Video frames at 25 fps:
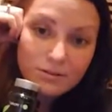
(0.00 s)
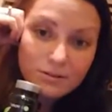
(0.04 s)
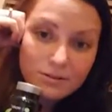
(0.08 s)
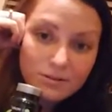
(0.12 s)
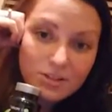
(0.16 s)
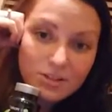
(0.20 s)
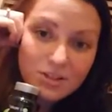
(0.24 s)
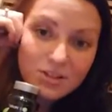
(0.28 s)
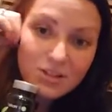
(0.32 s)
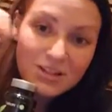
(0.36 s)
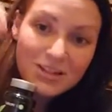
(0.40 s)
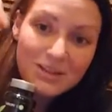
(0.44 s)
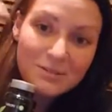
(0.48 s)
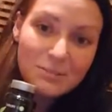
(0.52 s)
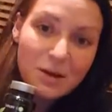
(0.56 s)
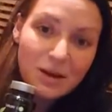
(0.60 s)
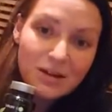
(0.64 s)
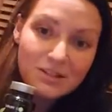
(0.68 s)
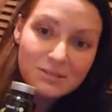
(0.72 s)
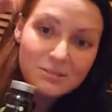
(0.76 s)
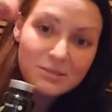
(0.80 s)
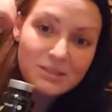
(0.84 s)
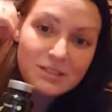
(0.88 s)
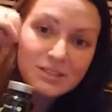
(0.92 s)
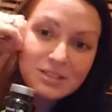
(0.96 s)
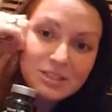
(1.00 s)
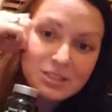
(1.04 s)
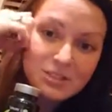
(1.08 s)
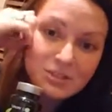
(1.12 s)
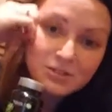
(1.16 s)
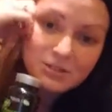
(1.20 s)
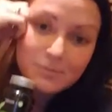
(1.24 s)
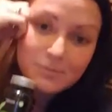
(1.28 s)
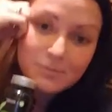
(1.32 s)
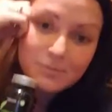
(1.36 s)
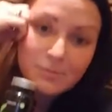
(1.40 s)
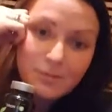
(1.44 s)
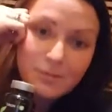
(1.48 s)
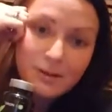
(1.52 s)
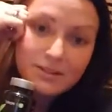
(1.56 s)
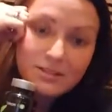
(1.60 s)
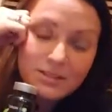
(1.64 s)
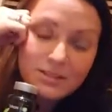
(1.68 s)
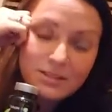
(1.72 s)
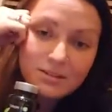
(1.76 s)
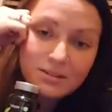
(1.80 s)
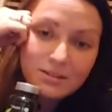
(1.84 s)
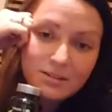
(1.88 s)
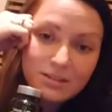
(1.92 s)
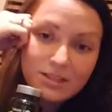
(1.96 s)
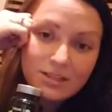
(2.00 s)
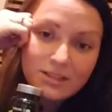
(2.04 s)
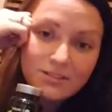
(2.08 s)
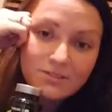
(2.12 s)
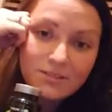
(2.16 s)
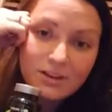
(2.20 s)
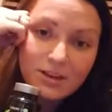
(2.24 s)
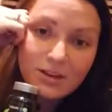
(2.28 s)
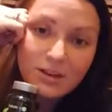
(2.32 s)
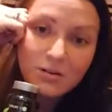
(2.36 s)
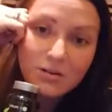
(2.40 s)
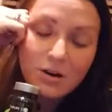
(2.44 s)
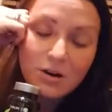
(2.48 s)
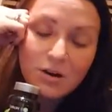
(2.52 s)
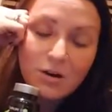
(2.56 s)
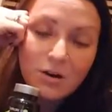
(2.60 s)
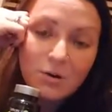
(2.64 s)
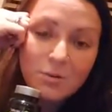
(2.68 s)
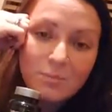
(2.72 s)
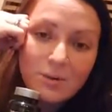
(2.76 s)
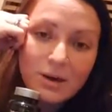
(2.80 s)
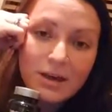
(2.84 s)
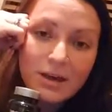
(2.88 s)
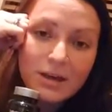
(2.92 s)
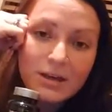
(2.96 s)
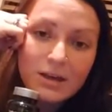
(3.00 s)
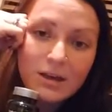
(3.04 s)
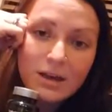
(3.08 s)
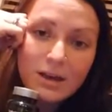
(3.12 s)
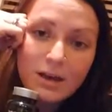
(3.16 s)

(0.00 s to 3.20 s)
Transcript: And you can inbox me this too, because I'm about to let the video go, but